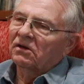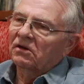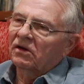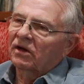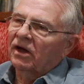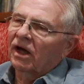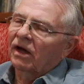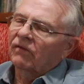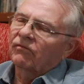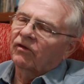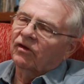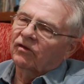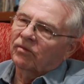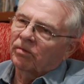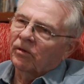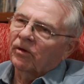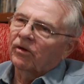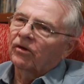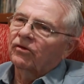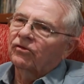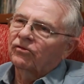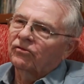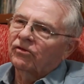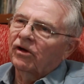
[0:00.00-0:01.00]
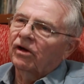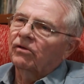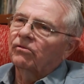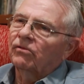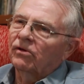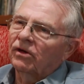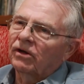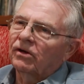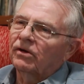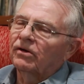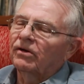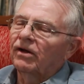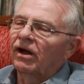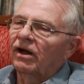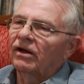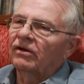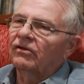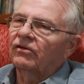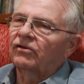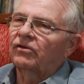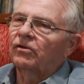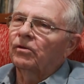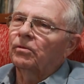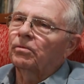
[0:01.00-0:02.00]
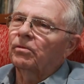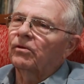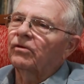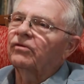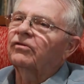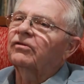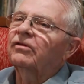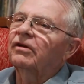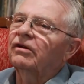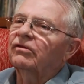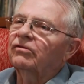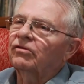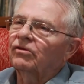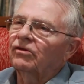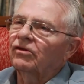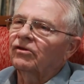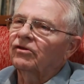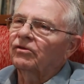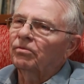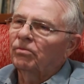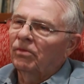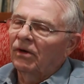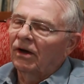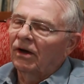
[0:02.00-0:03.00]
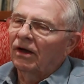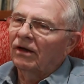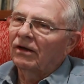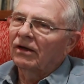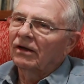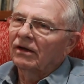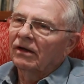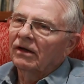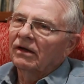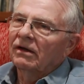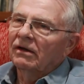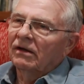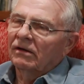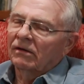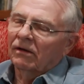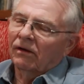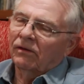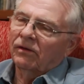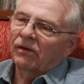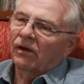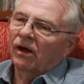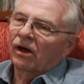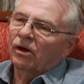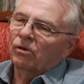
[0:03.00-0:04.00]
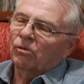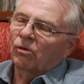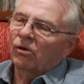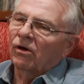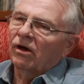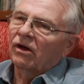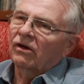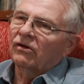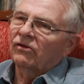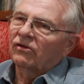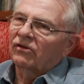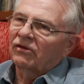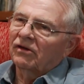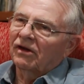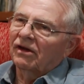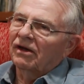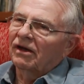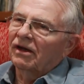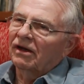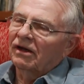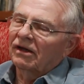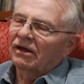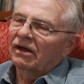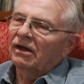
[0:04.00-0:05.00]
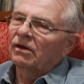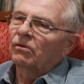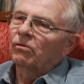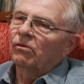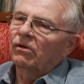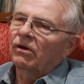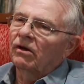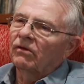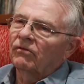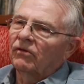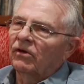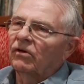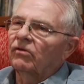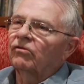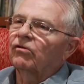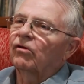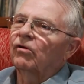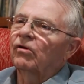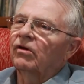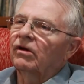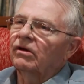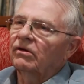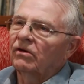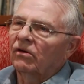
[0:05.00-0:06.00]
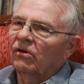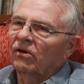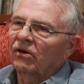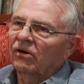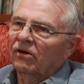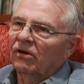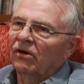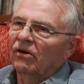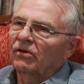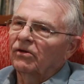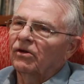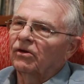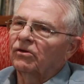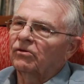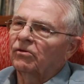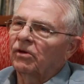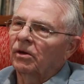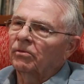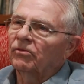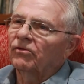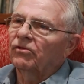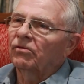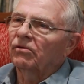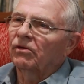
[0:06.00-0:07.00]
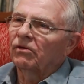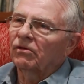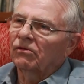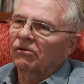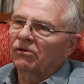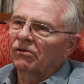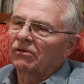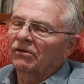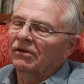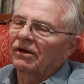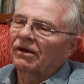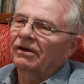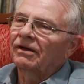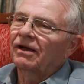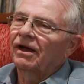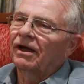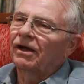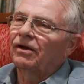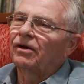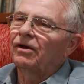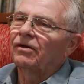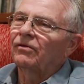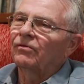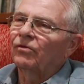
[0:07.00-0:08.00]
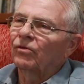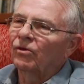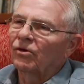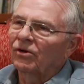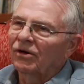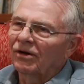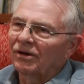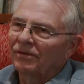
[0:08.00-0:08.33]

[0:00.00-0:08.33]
cave explorers generally are not superstitious, but the thought was he would have enjoyed going on the trips we were heading for.